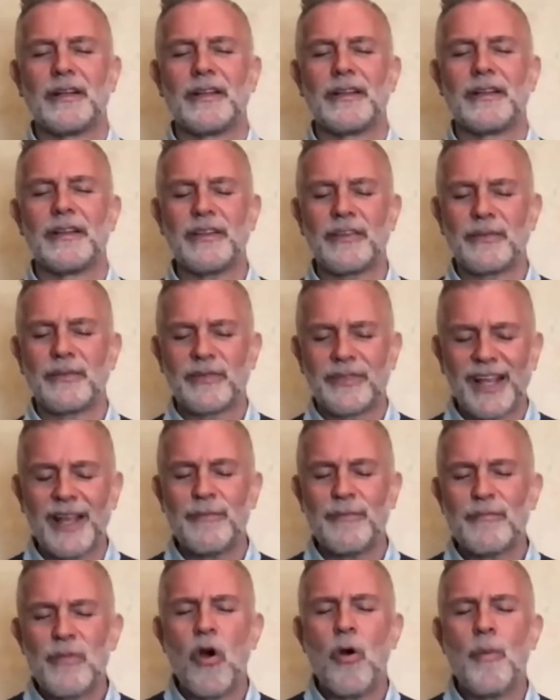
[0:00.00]
This
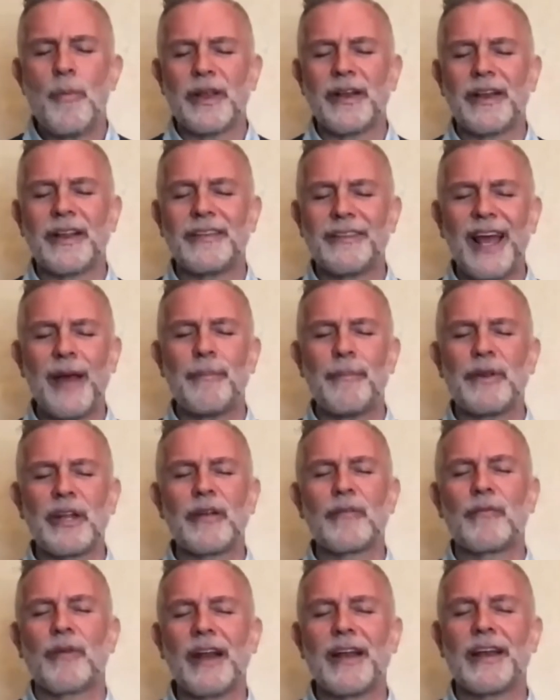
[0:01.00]
same moment is
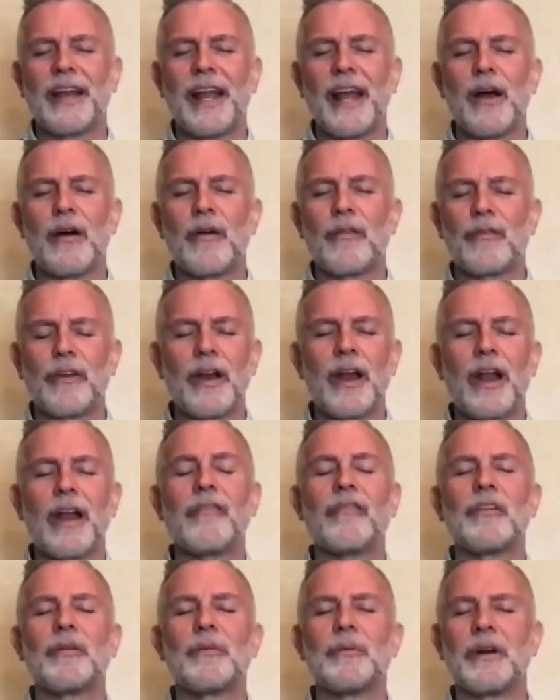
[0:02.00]
happening right now for
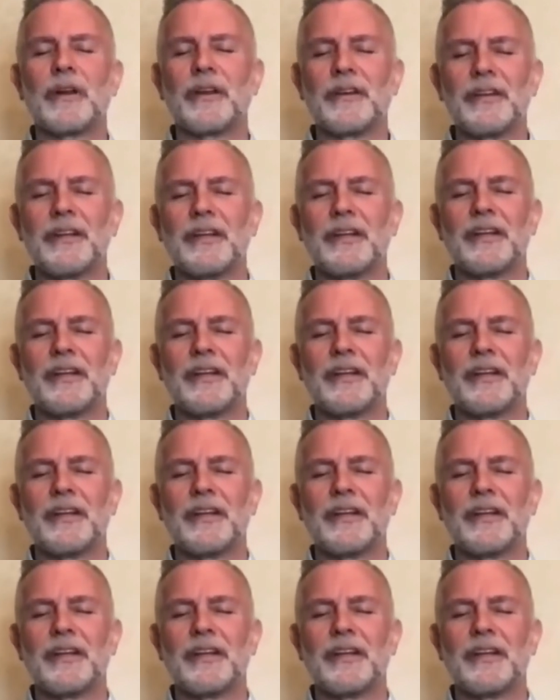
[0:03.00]
everyone.